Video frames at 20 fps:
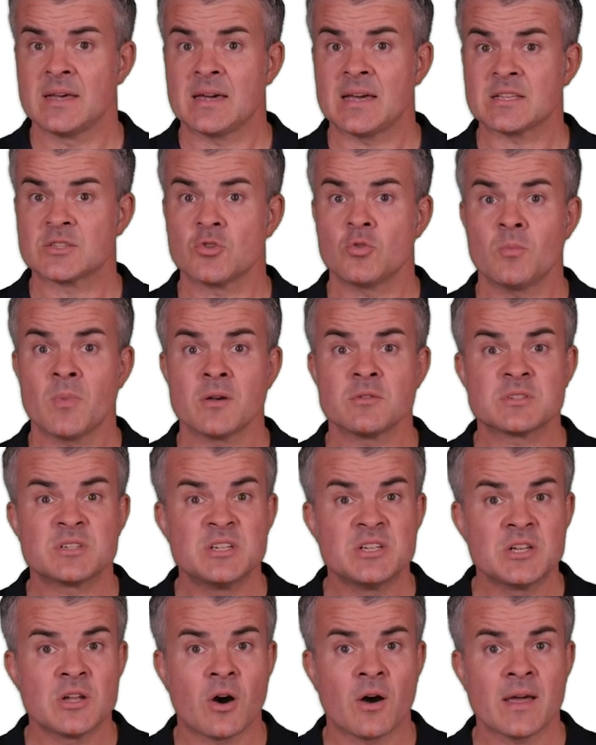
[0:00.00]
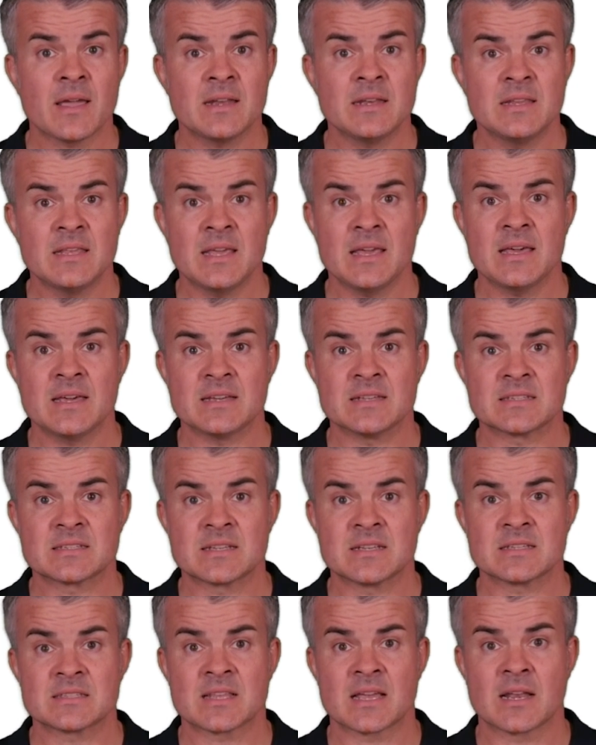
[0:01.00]
It's almost 9 years
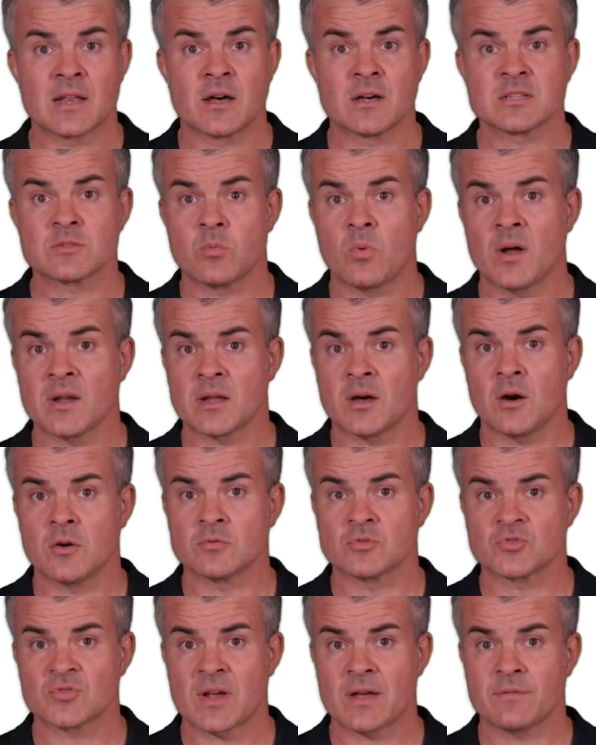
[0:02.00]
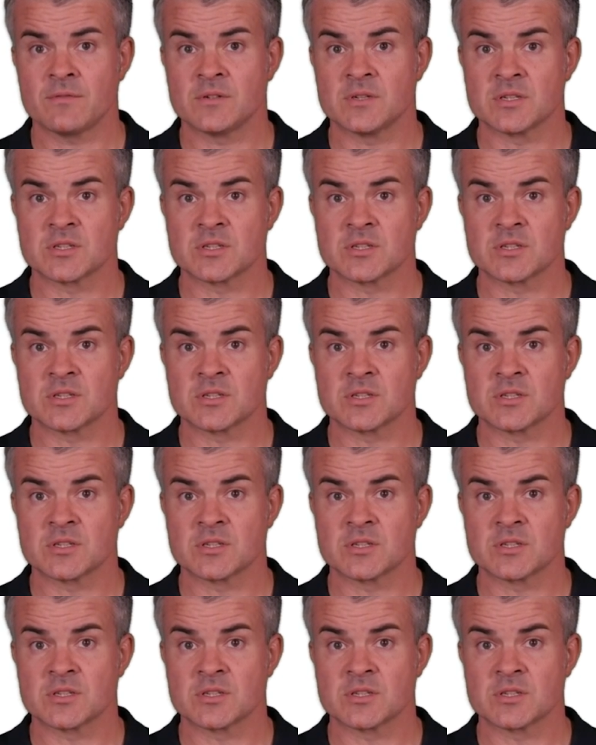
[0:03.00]
since they last won at Old Trafford,